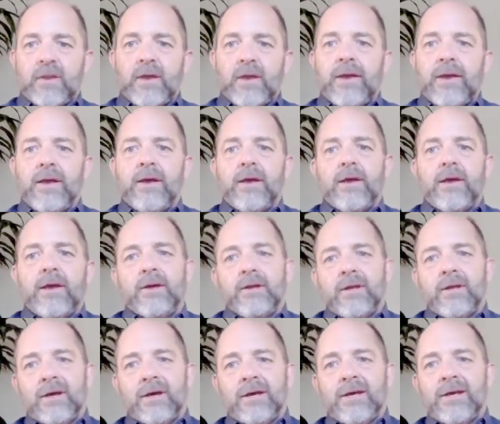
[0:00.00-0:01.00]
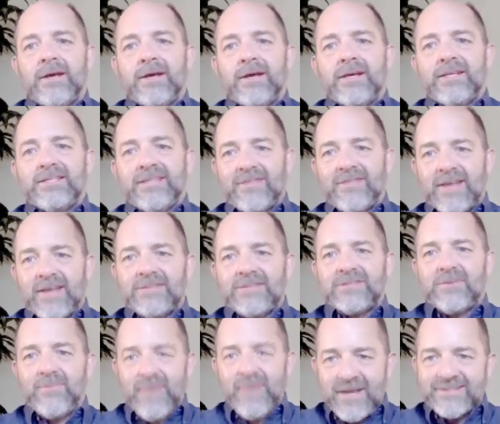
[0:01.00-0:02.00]
And he said, that's
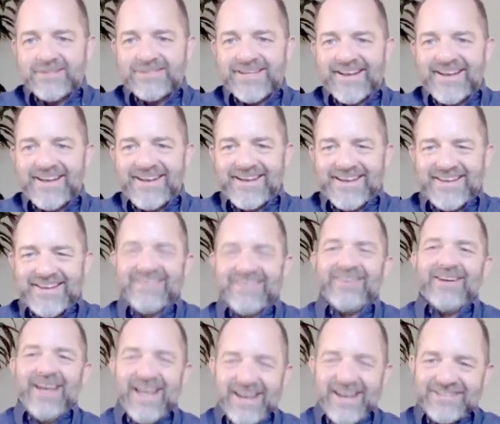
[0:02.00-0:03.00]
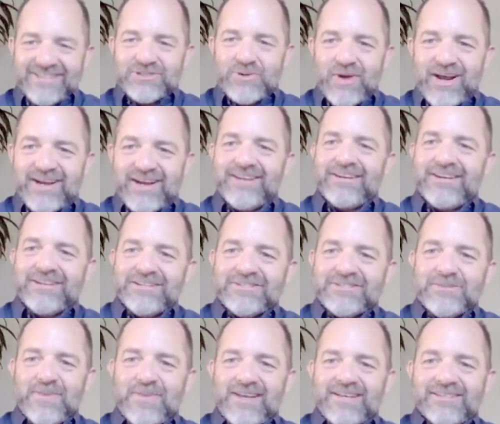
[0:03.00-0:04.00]
amazing. And he's right, it is
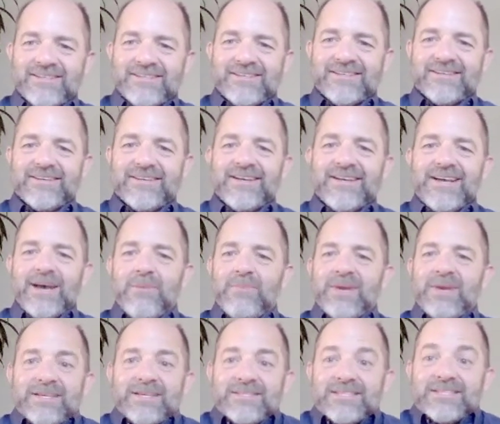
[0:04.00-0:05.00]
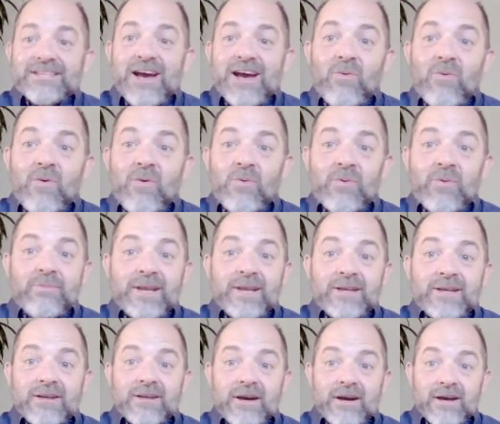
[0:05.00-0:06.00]
amazing because it's not what we've been
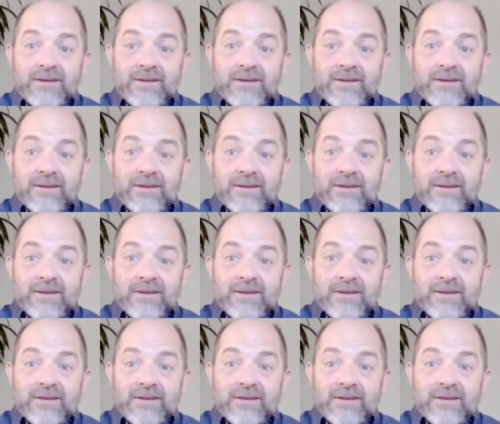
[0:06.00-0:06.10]
taught.